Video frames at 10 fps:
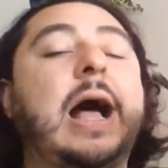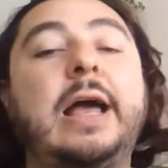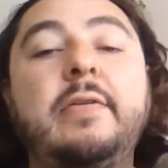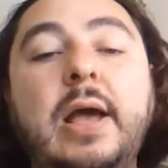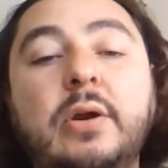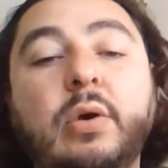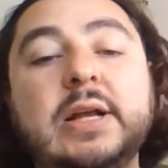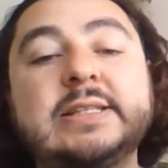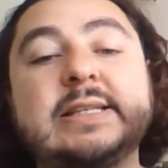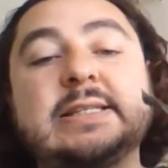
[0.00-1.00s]
I've had
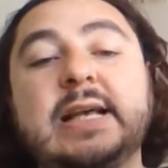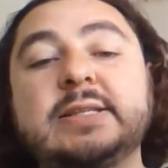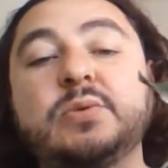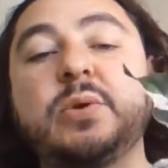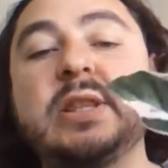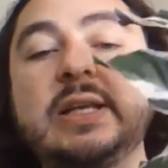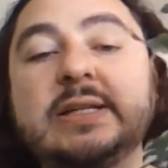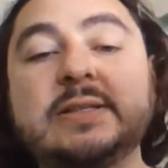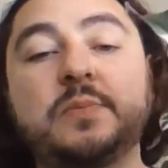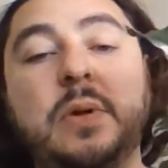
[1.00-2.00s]
great success with
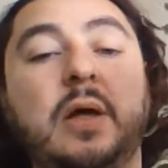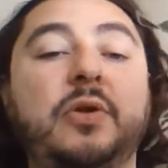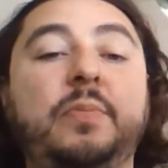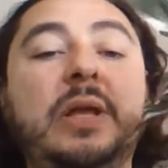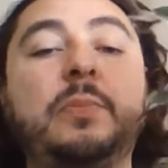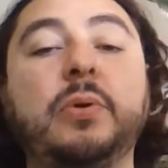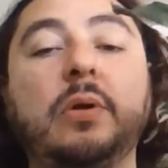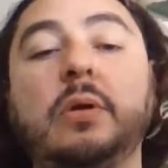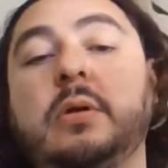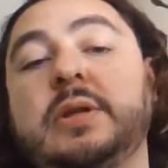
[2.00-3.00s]
this. Other
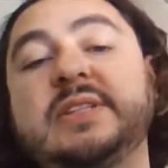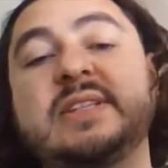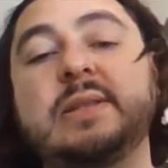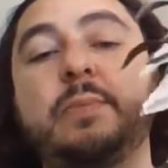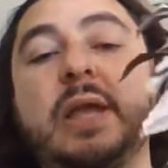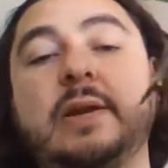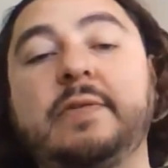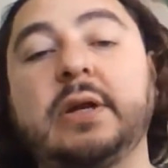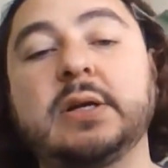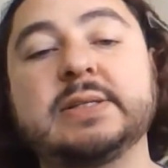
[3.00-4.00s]
people, this is the bane of
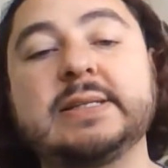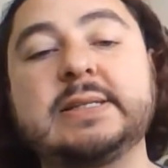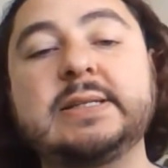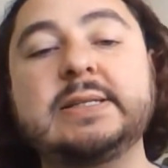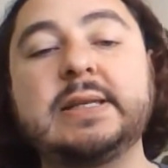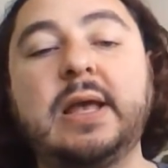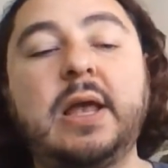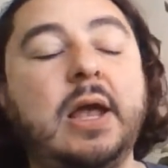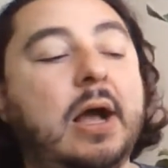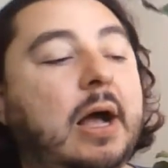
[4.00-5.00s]
their existence.
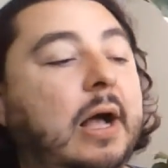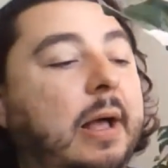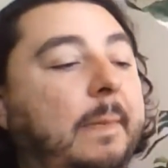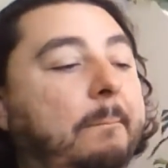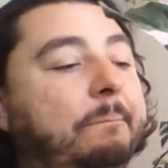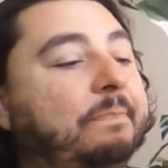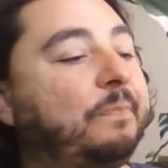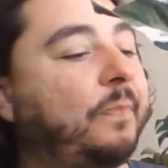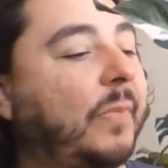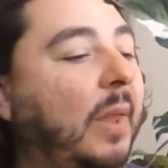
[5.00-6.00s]

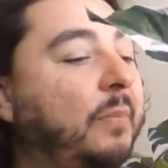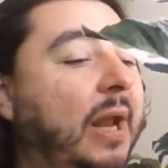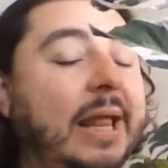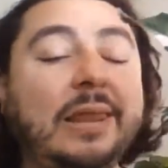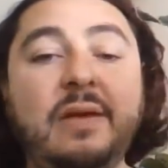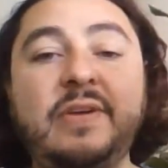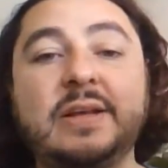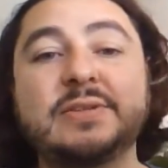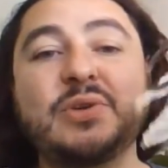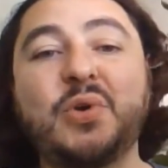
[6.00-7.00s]
But I love
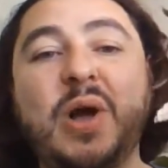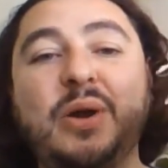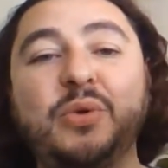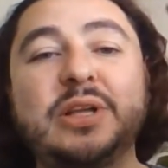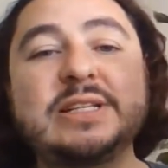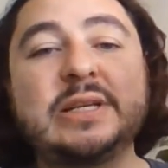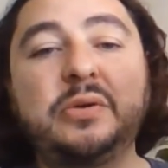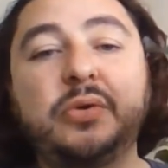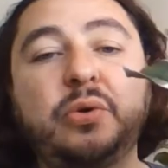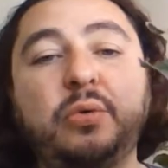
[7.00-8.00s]
it, so I will
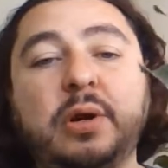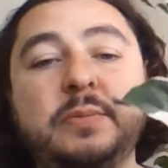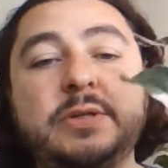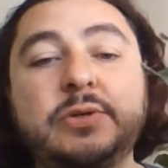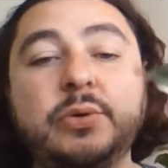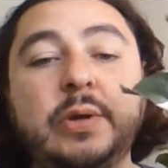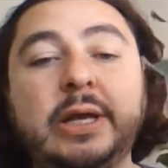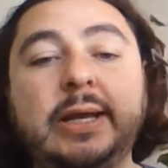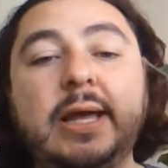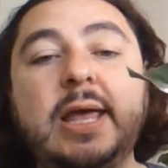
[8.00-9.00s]
continue doing what I'm
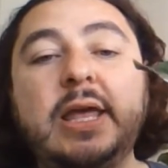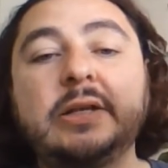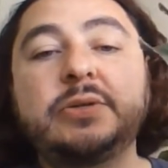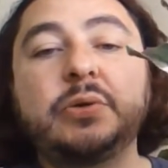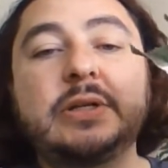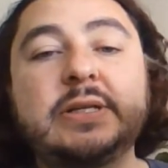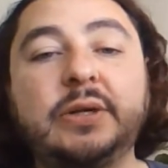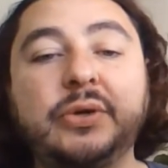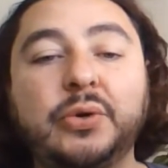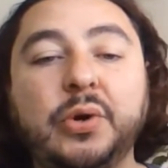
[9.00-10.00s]
doing to
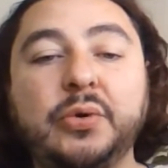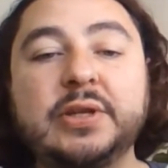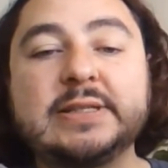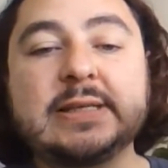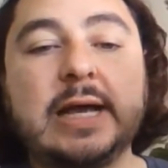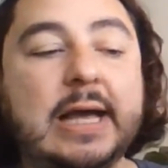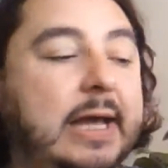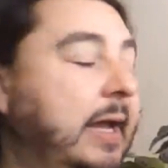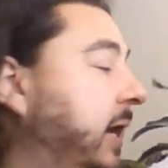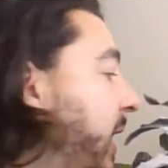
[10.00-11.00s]
continue to grow this guy.